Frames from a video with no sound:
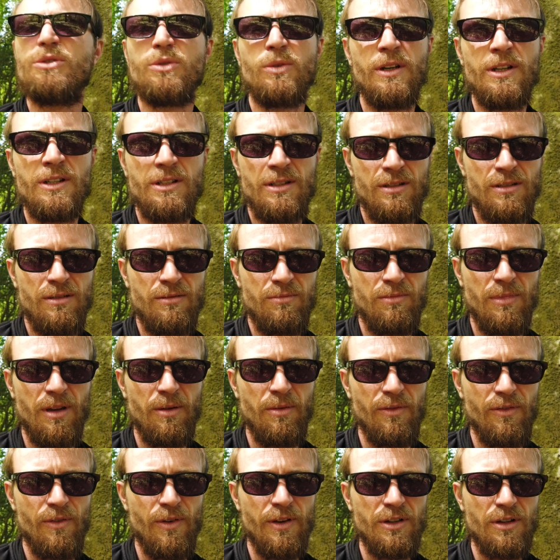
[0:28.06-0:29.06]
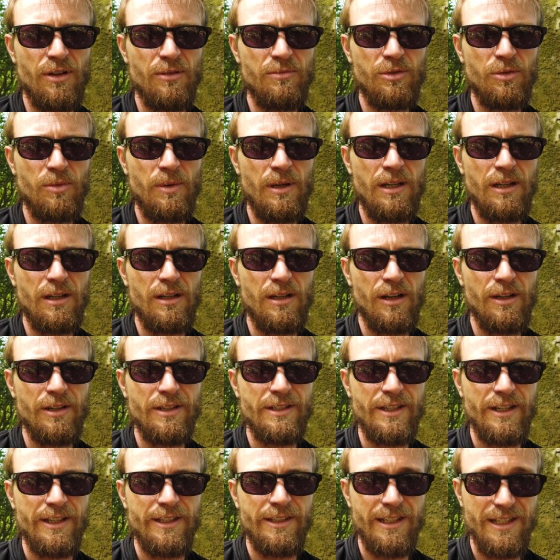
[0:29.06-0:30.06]
twice, maybe three times a week.
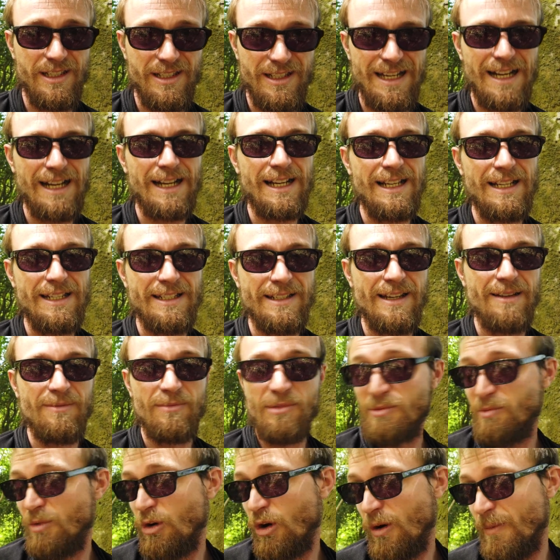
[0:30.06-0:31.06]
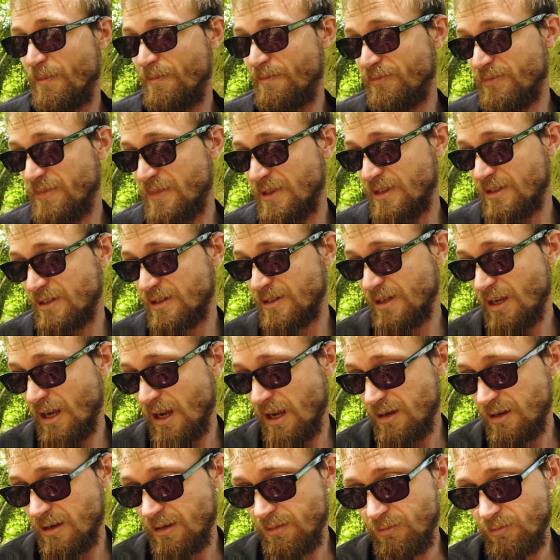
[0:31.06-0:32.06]
I sit in exactly the same spot,
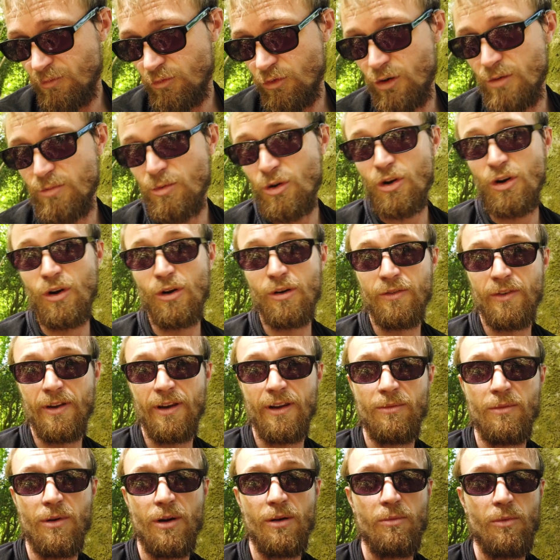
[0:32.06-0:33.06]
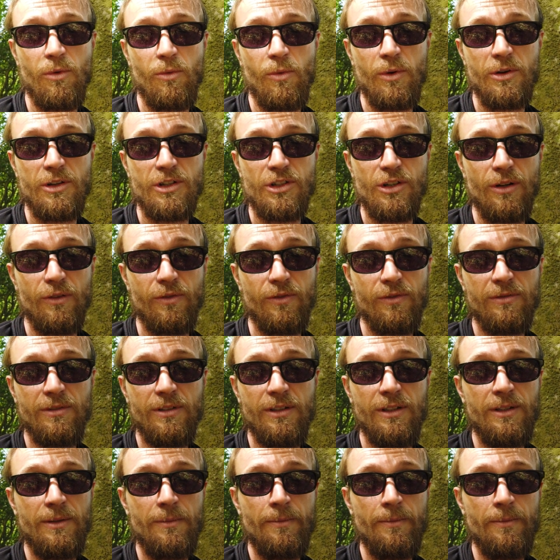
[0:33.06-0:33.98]
brew my coffee and lot of my wood stuff,